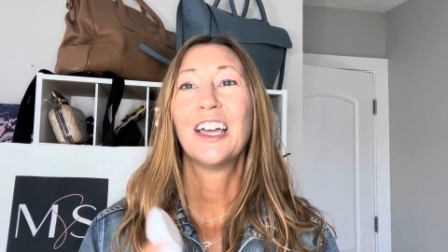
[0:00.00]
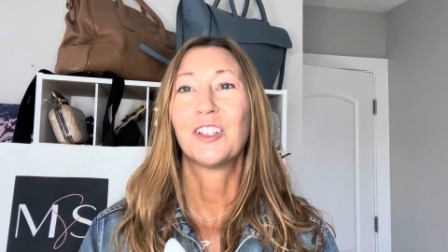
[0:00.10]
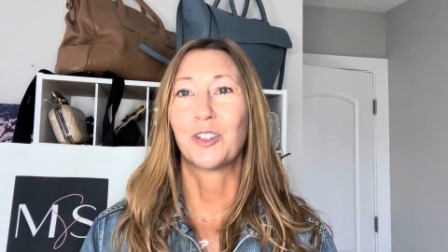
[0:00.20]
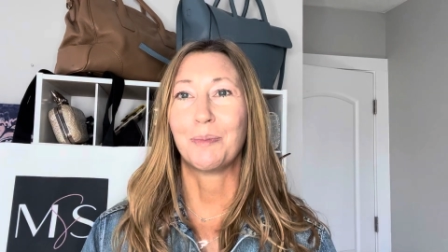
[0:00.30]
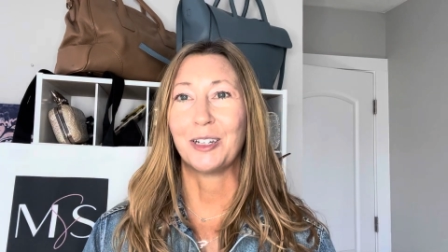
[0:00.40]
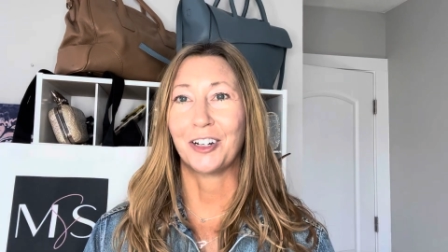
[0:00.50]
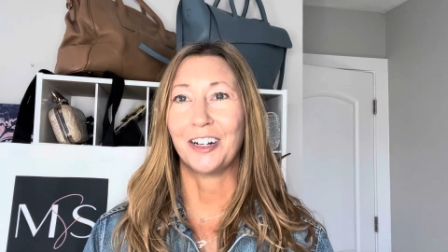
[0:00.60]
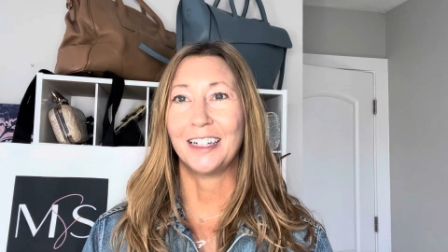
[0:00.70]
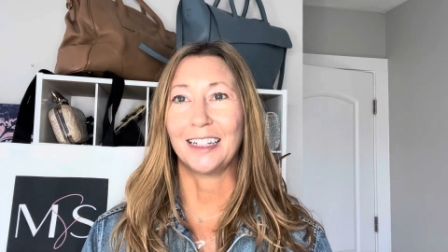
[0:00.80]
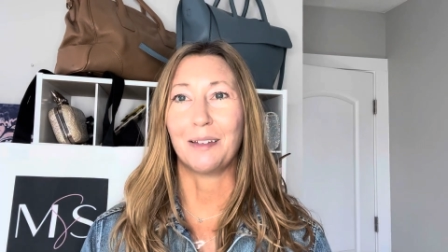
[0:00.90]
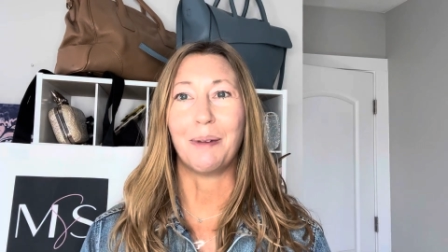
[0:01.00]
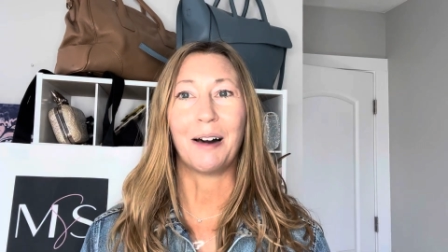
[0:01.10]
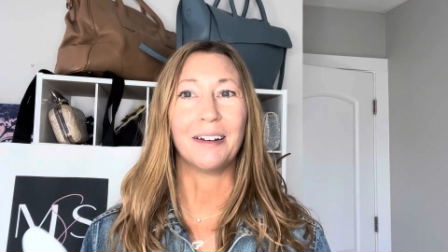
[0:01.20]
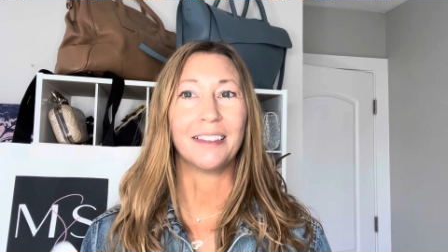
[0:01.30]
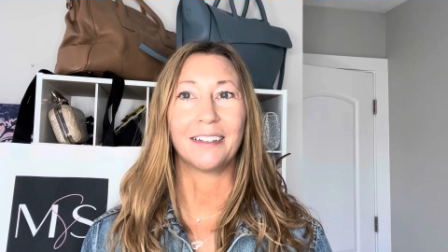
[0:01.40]
So be sure to check them
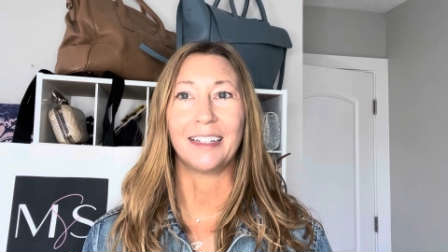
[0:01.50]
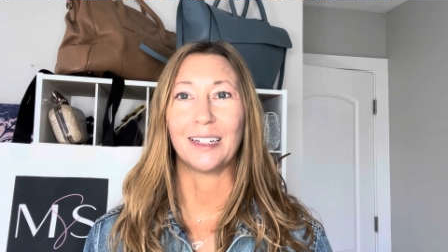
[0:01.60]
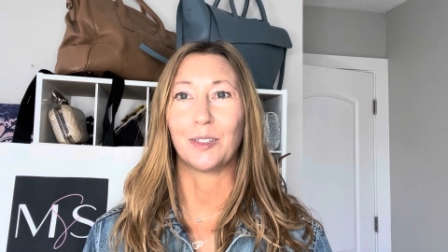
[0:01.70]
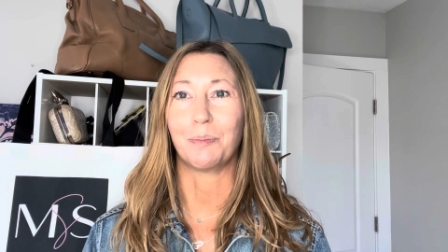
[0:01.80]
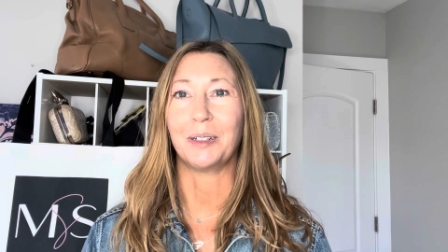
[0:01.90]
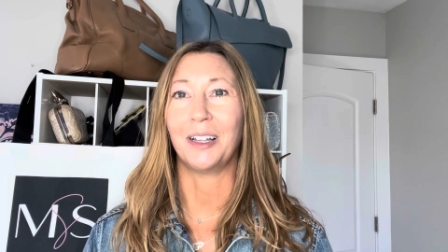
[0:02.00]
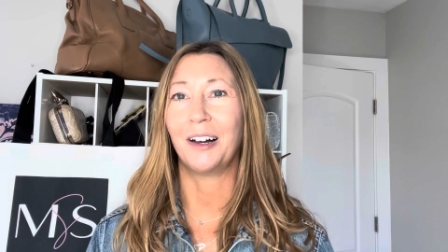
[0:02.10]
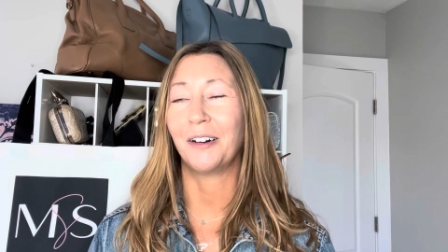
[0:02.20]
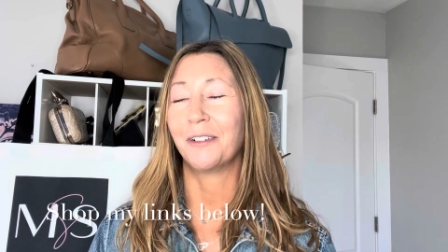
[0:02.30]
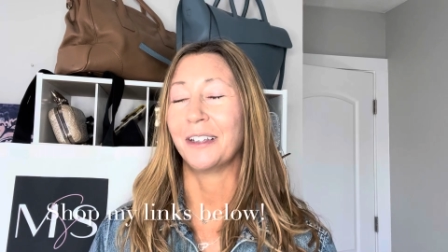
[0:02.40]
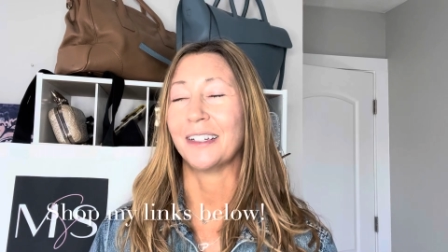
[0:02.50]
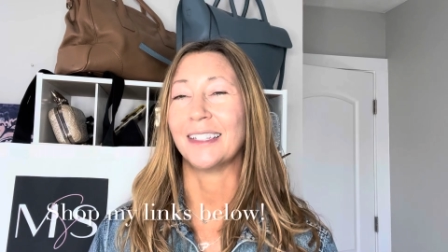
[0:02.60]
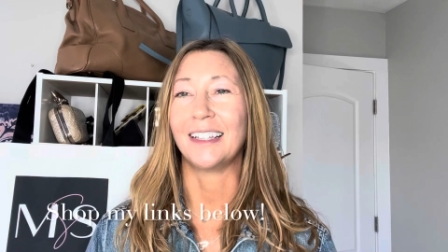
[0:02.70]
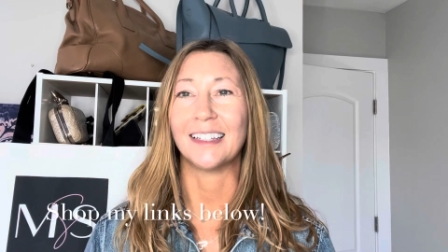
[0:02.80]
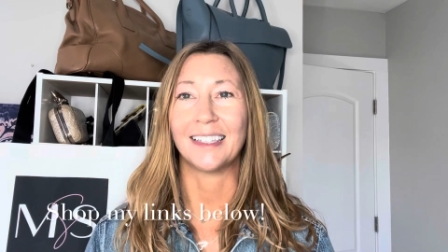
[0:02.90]
out in the links below. You can
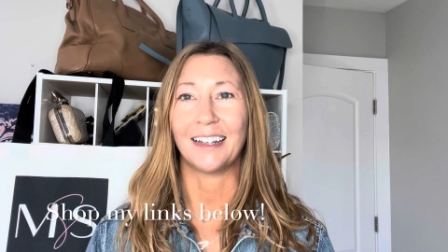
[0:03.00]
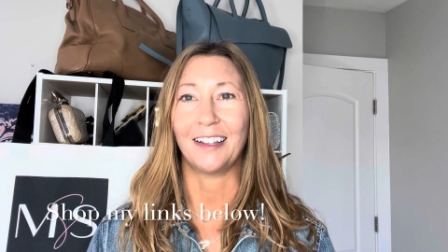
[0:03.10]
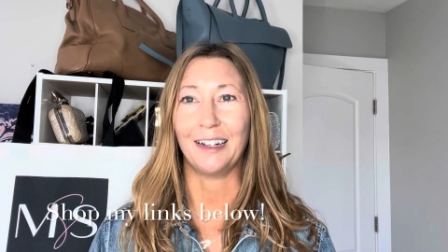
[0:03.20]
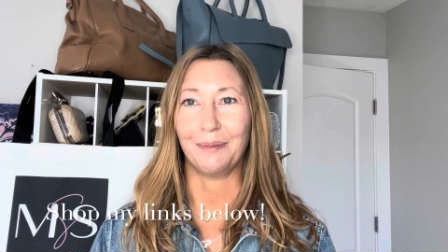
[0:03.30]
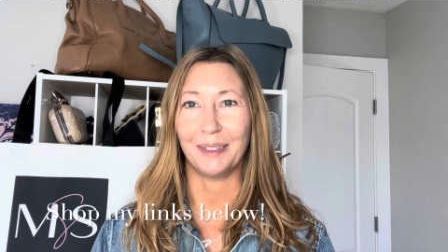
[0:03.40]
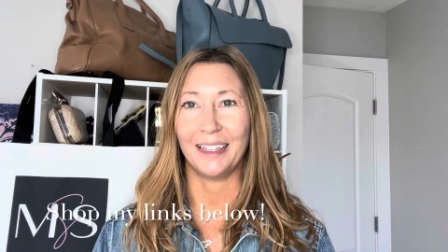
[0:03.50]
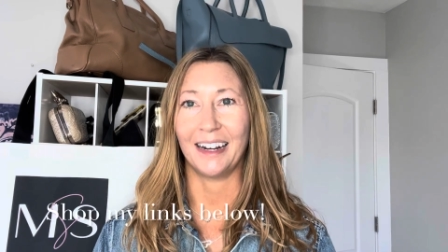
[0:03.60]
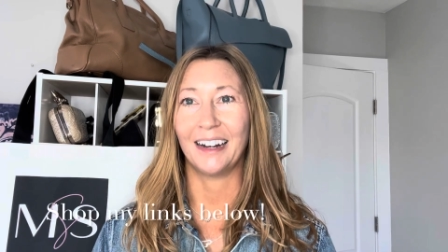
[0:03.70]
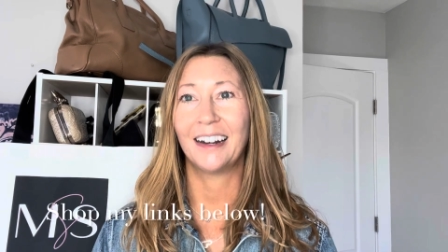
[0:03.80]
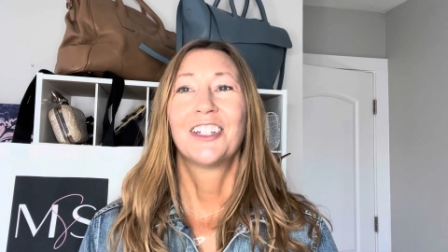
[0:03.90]
see the sale items there.